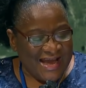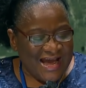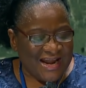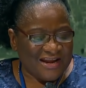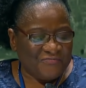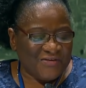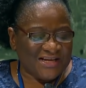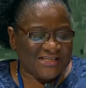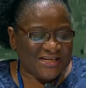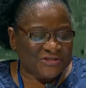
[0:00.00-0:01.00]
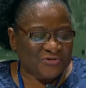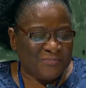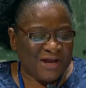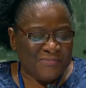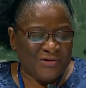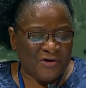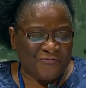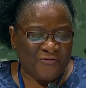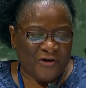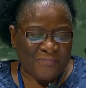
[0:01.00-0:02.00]
It is incumbent on
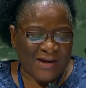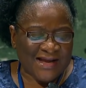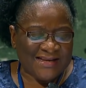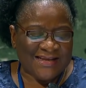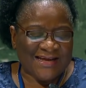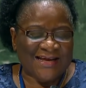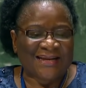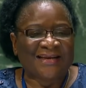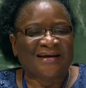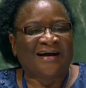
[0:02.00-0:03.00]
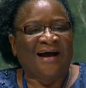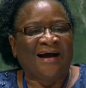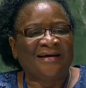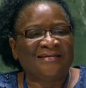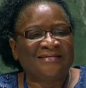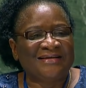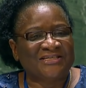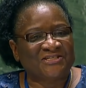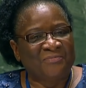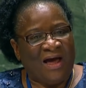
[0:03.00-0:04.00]
all of us to come up with
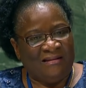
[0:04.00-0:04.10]
measures